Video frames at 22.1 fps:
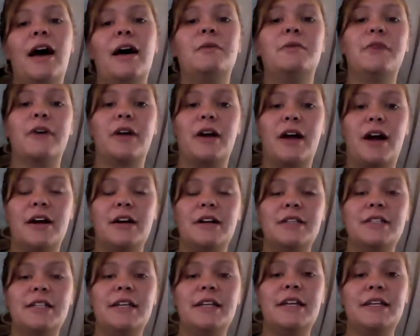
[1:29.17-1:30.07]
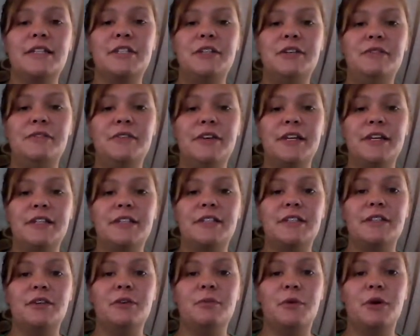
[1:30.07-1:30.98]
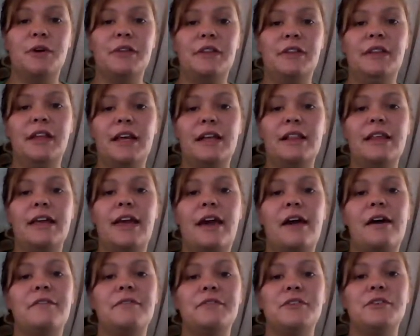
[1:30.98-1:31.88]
For cars and SUVs, you'll more than likely have